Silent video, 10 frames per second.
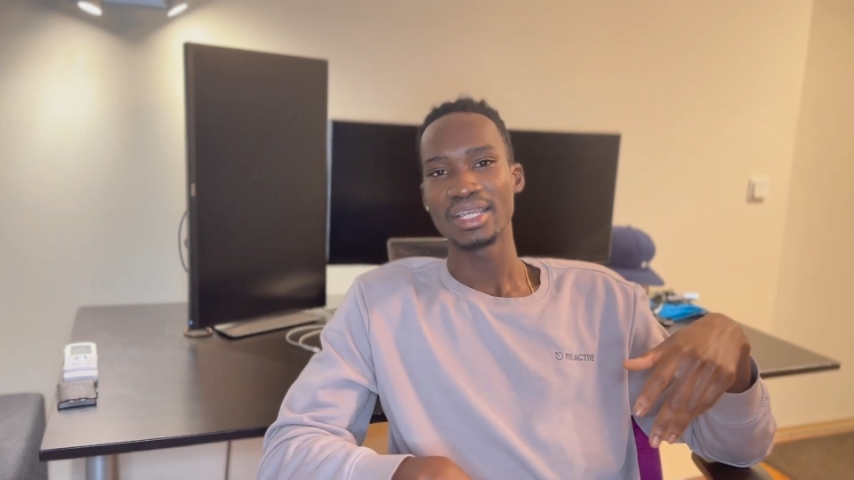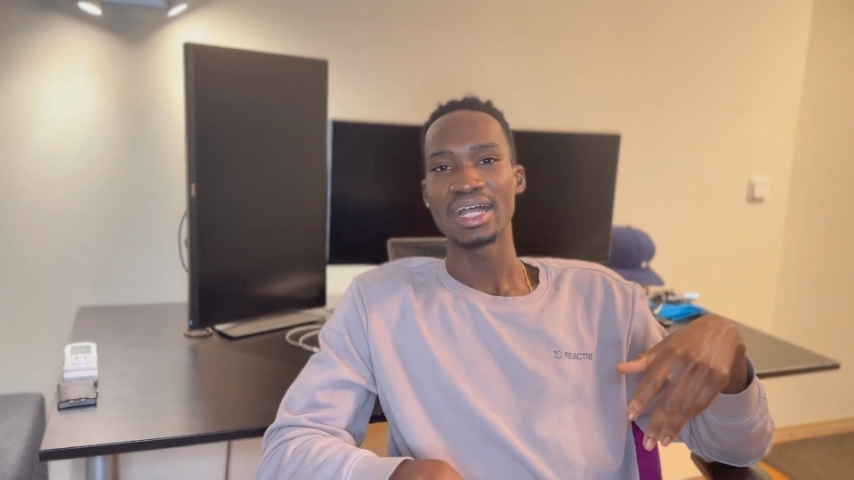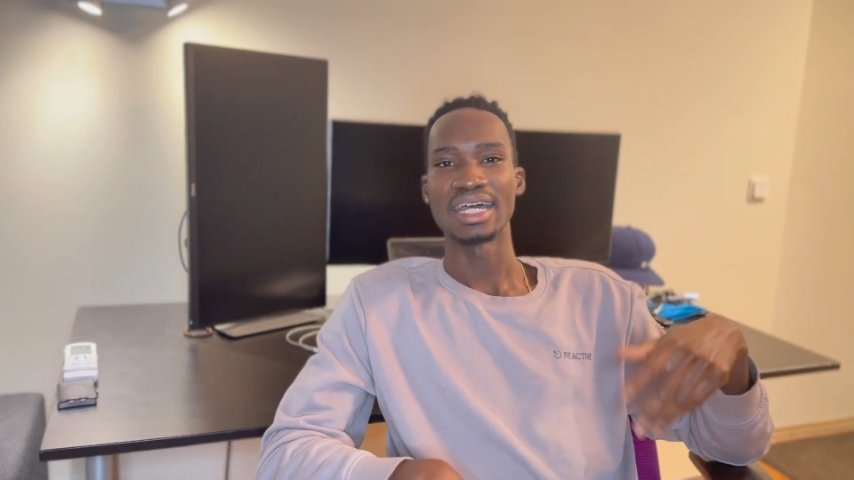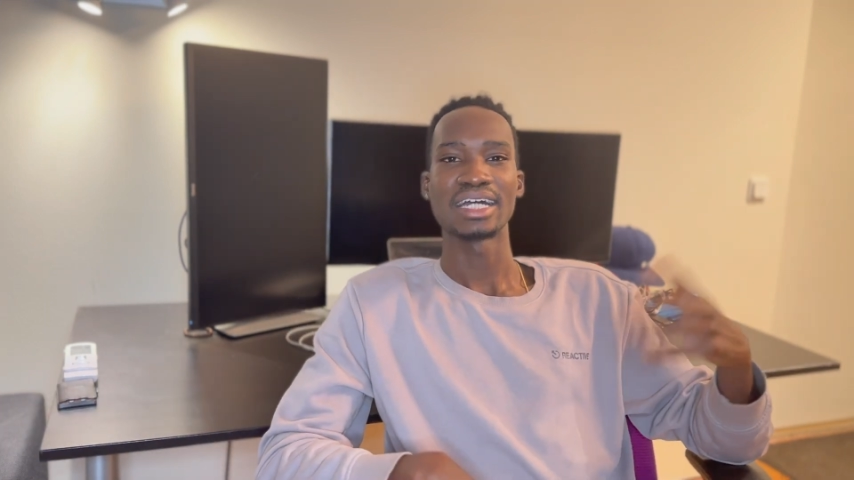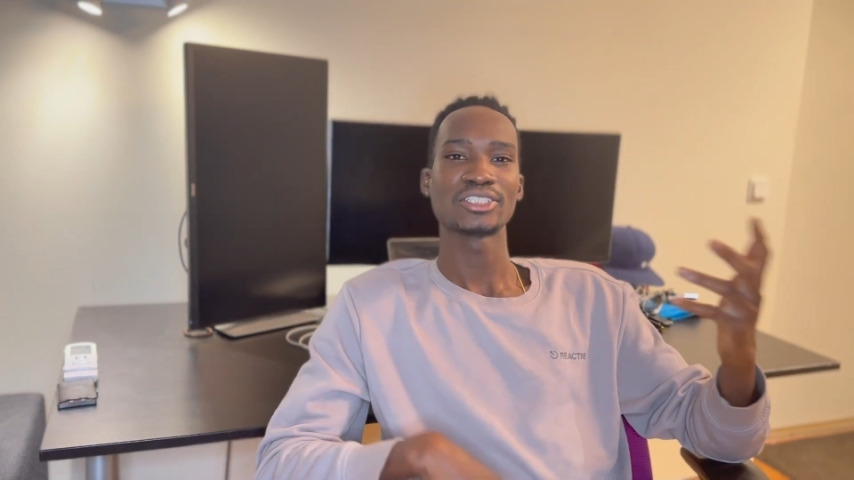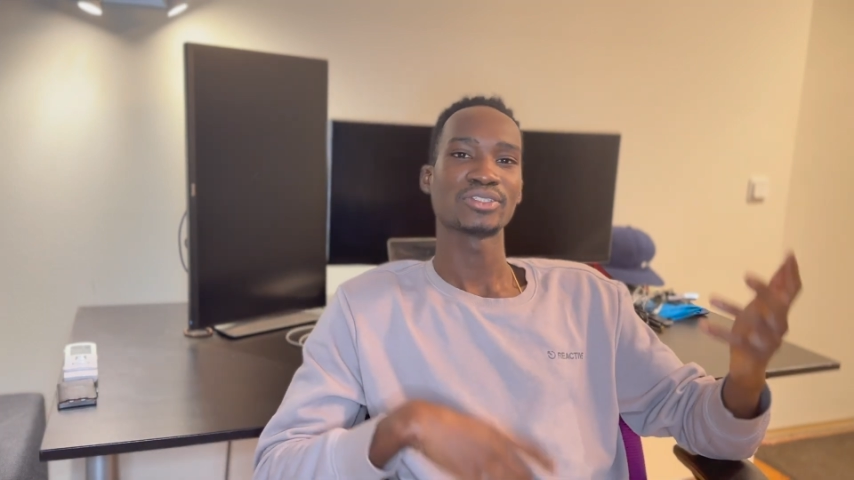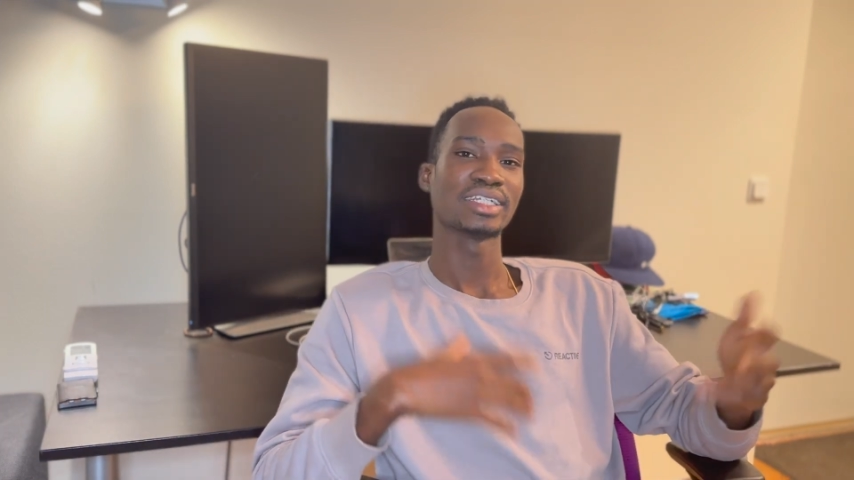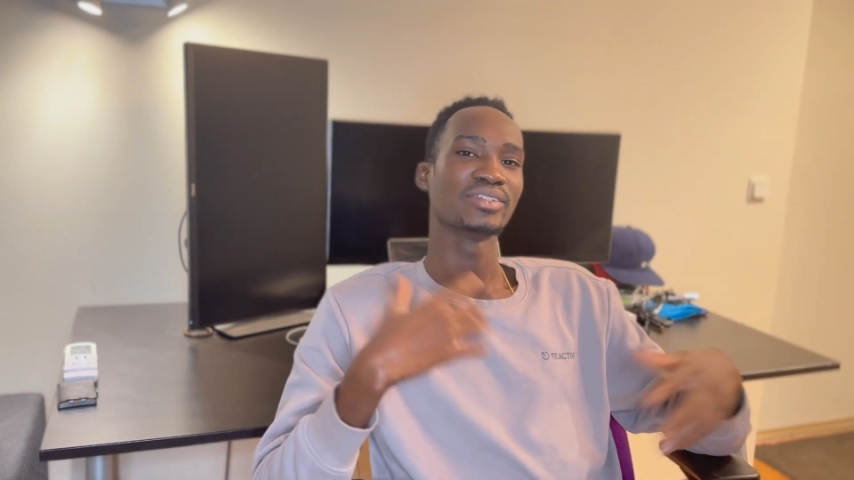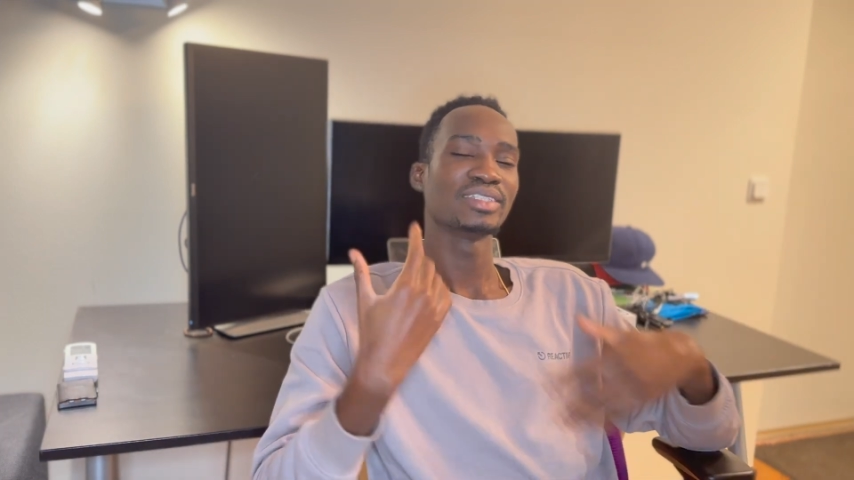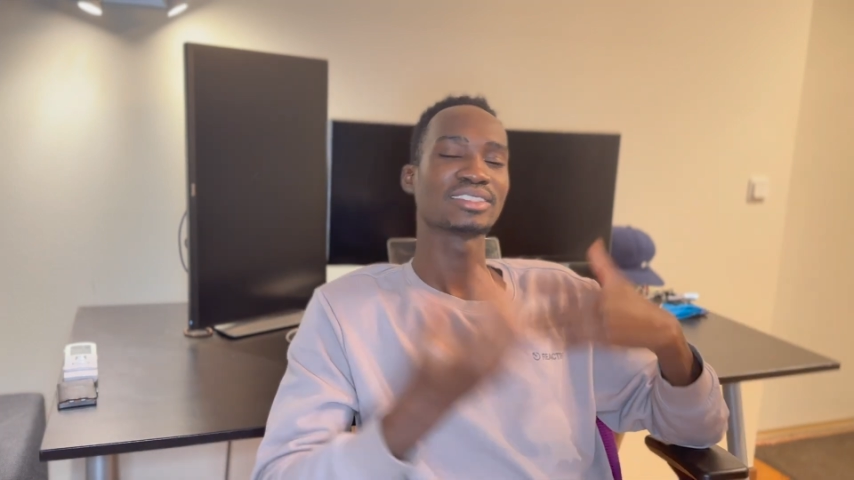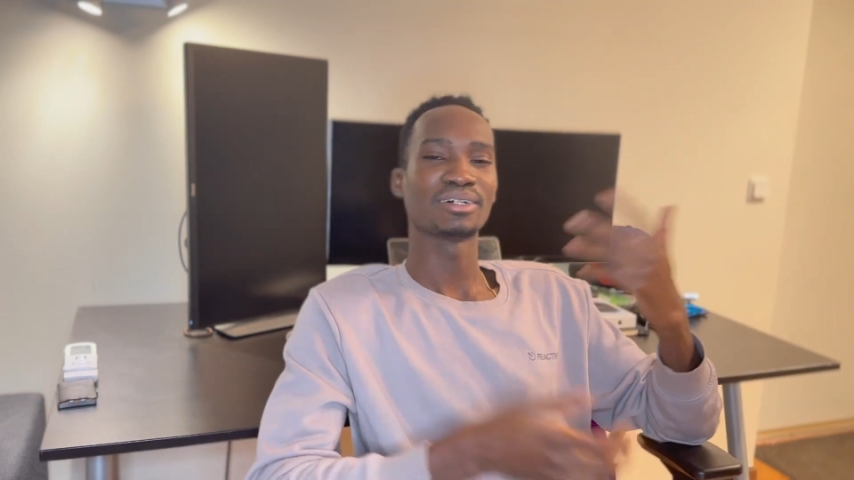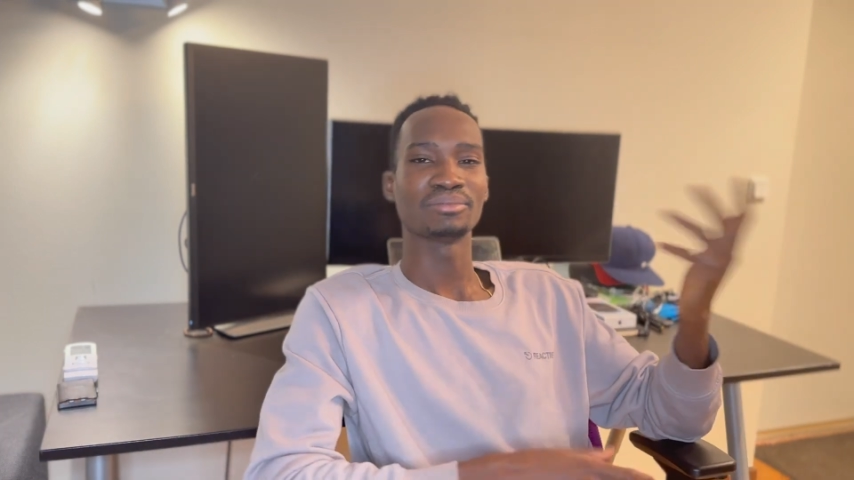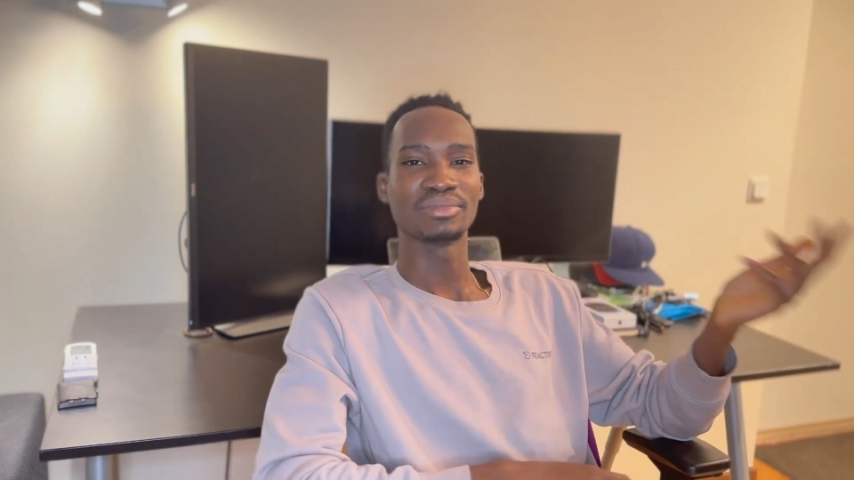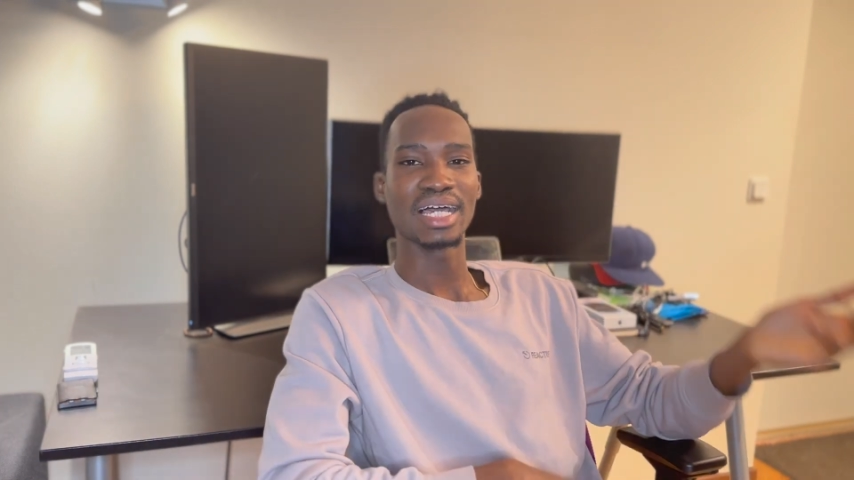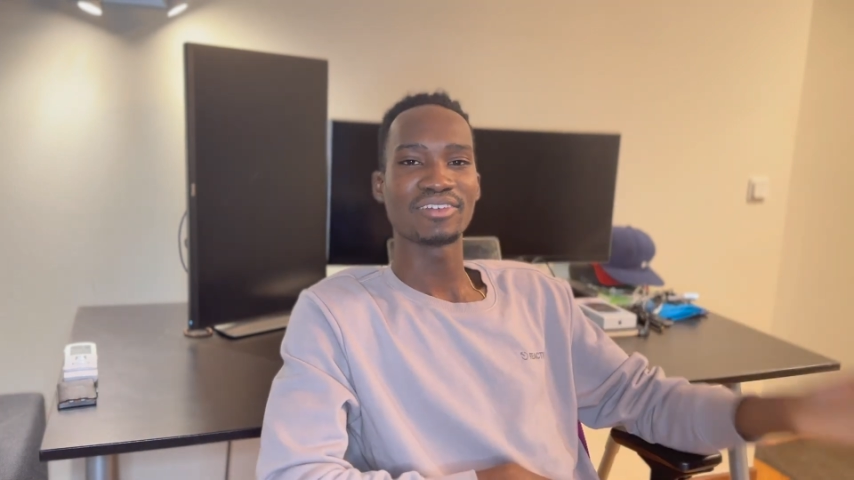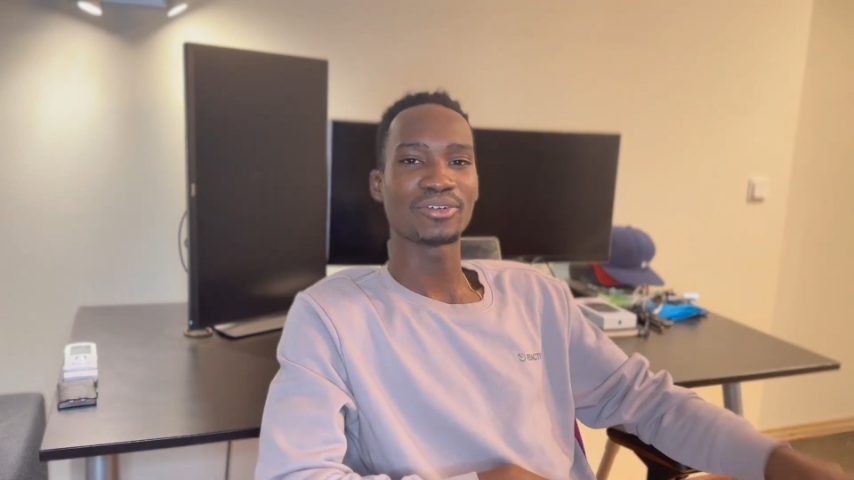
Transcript: and actually doing some live